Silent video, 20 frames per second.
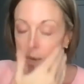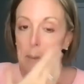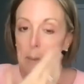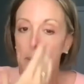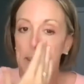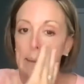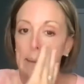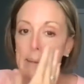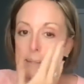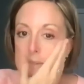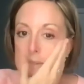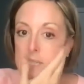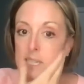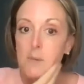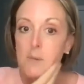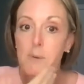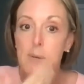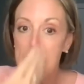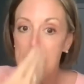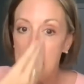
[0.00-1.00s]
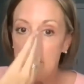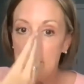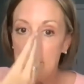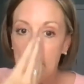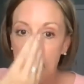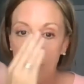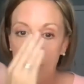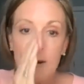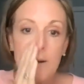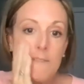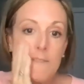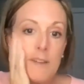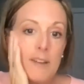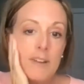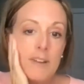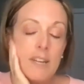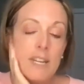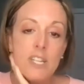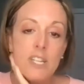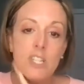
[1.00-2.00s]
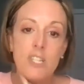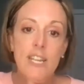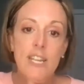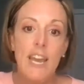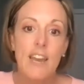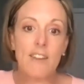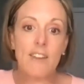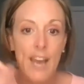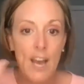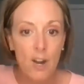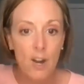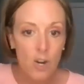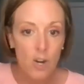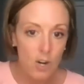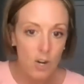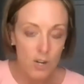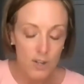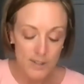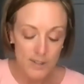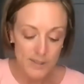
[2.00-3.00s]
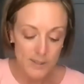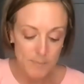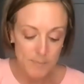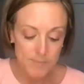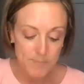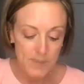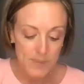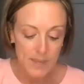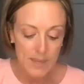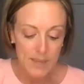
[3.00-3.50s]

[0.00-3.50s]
because liquid and powder foundation have alcohol in them.